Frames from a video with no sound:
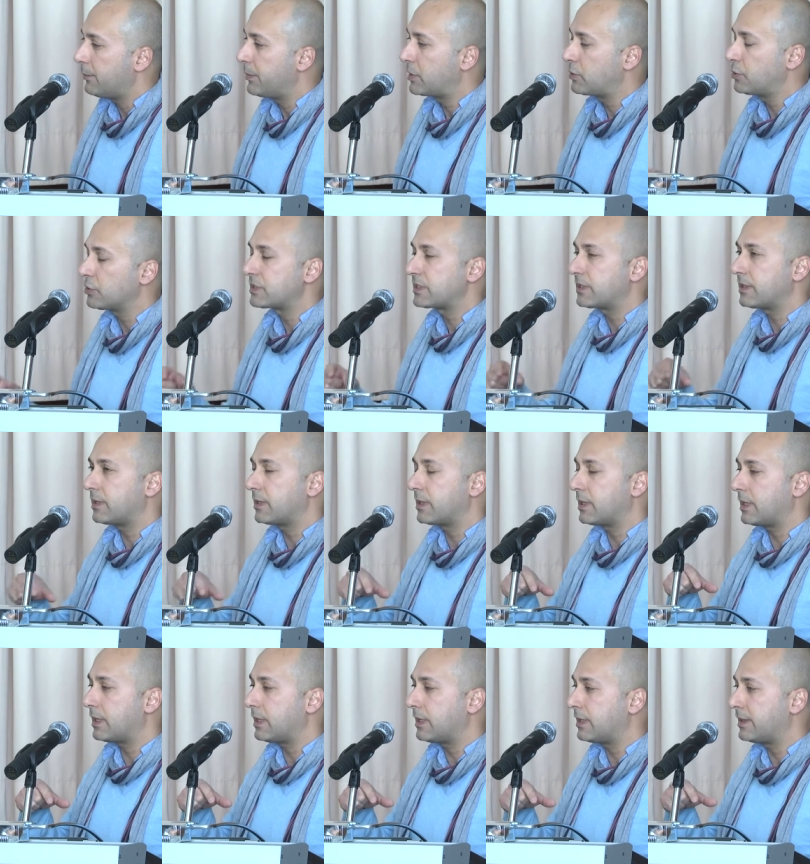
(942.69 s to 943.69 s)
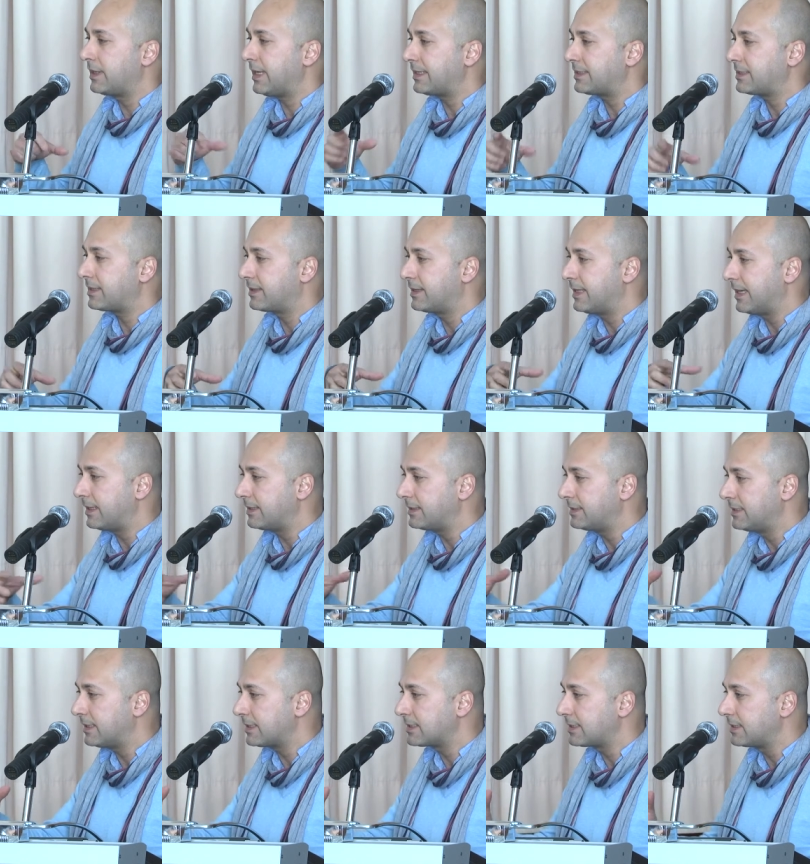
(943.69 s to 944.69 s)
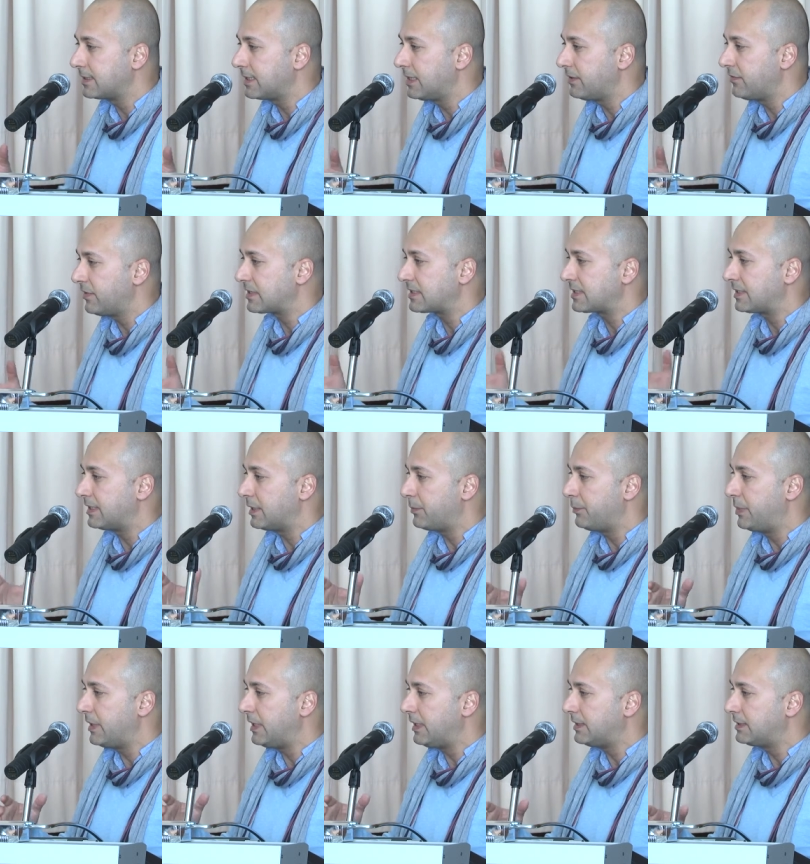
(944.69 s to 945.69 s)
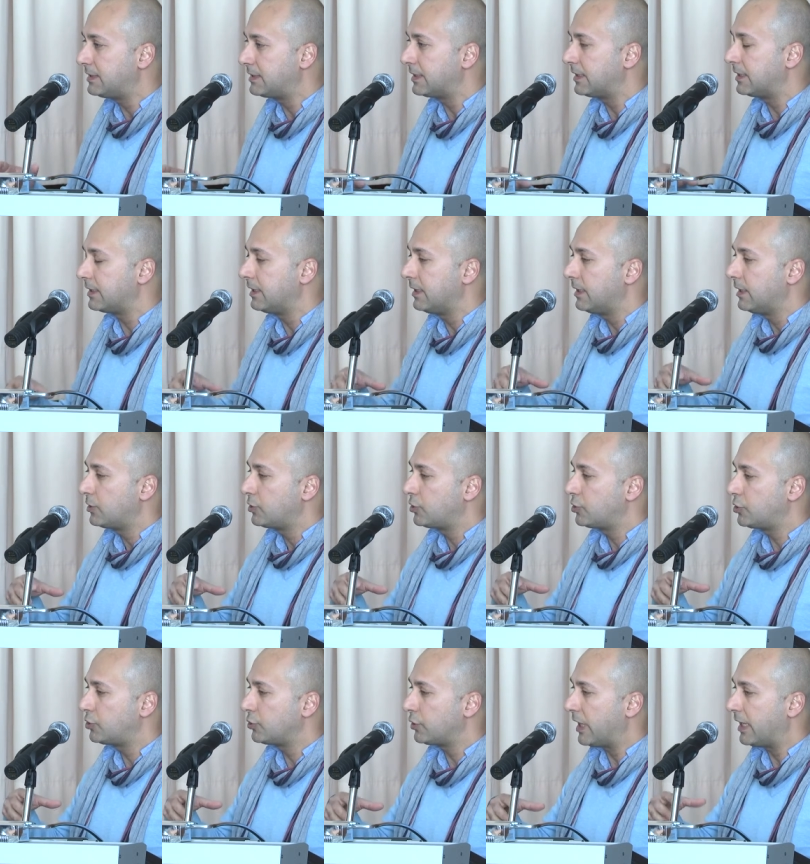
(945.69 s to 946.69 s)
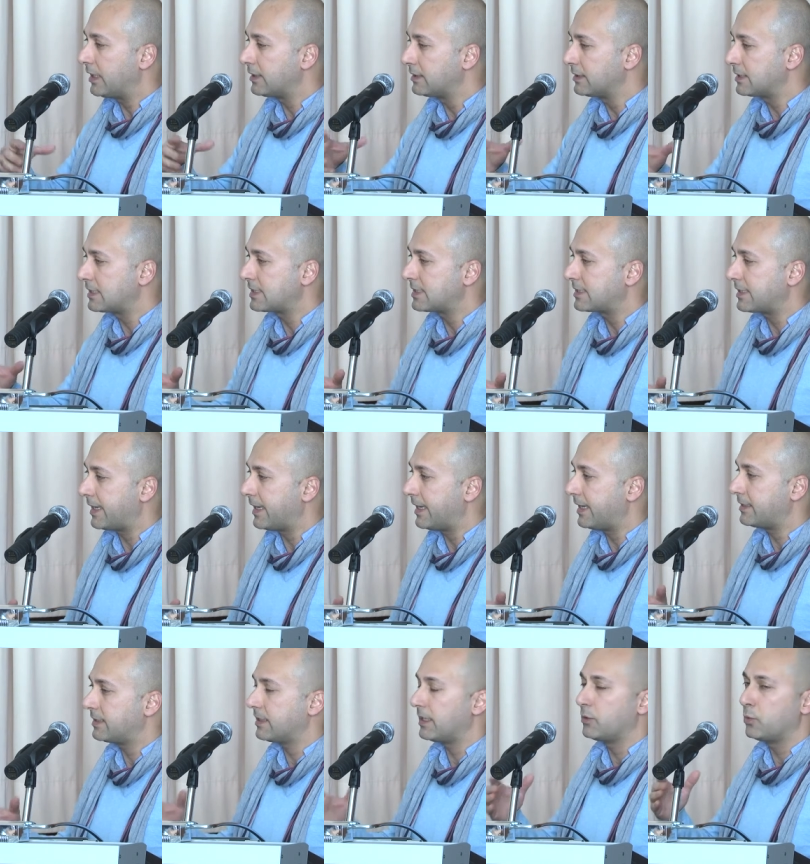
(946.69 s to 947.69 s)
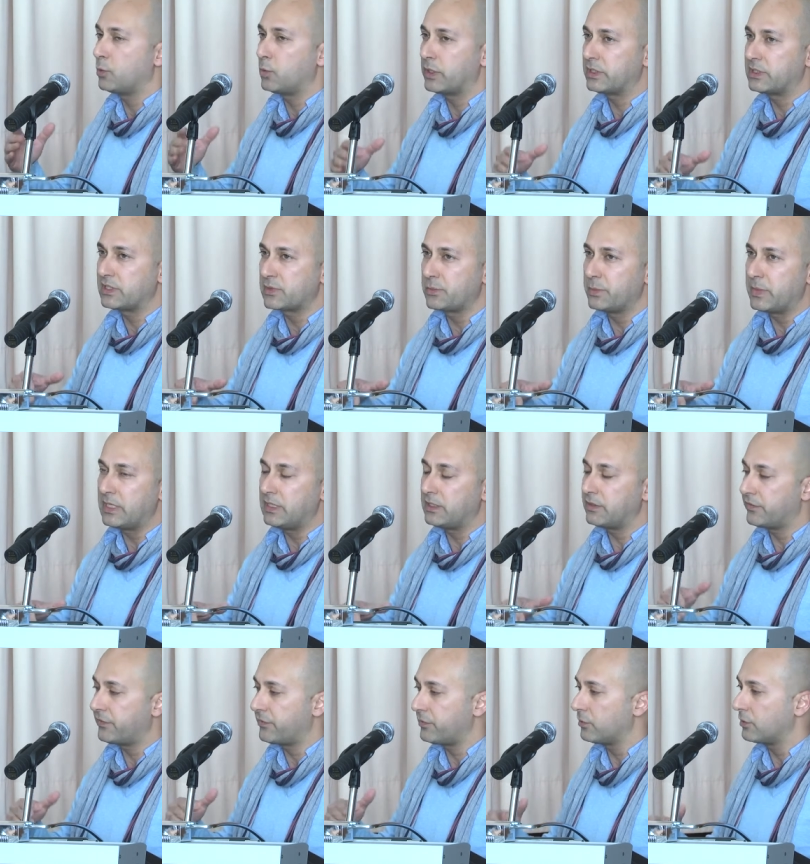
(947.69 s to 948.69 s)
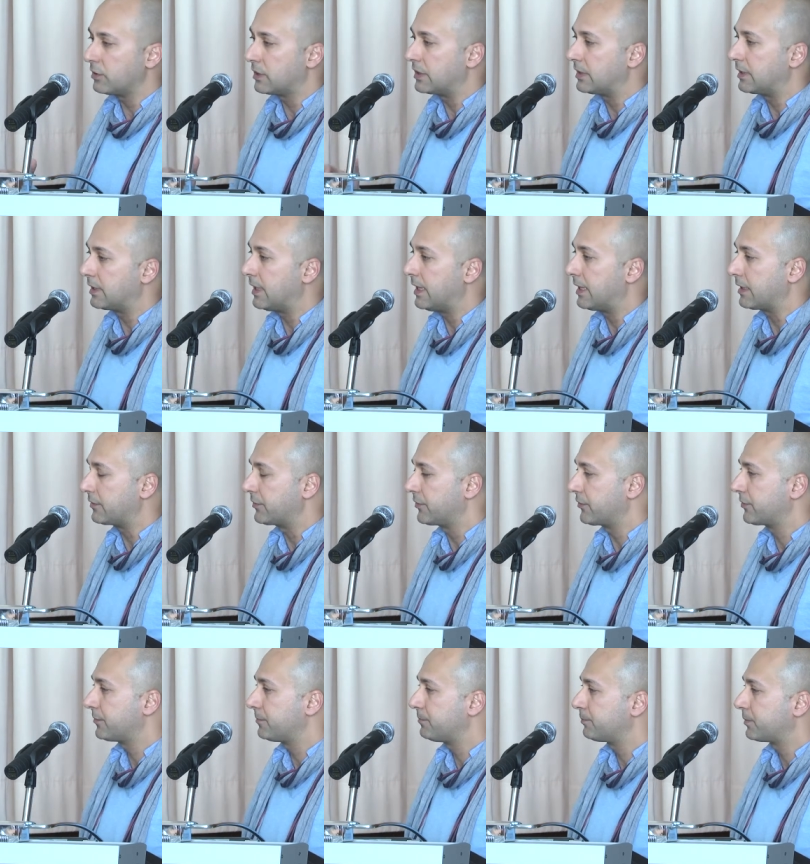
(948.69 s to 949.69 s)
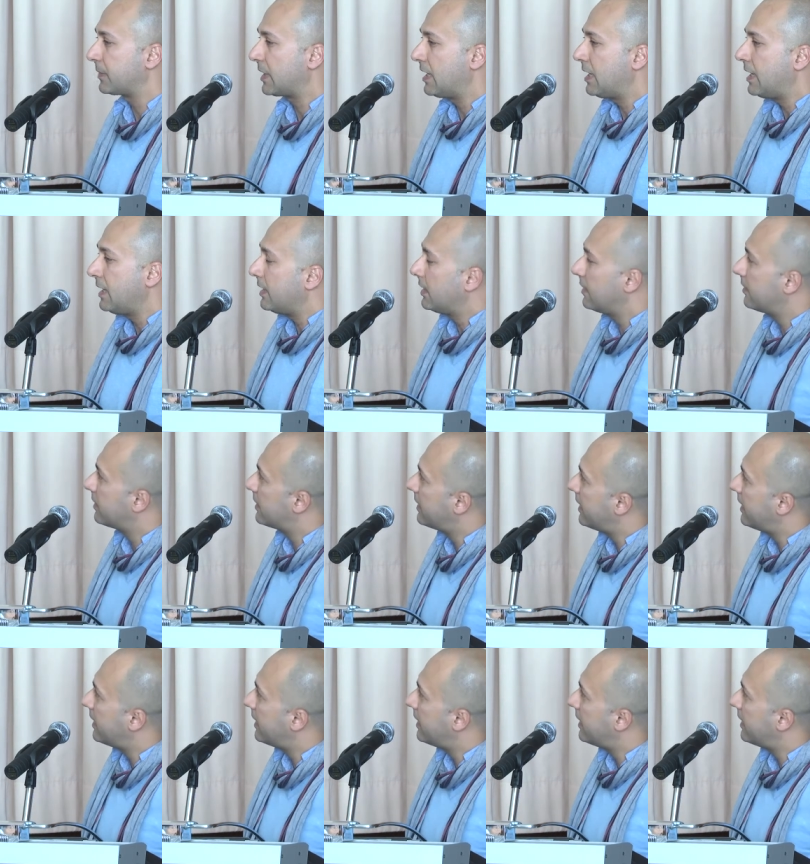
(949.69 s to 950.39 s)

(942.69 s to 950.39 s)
Because that then doesn't give us an ability to understand and what is meaningful in life. In the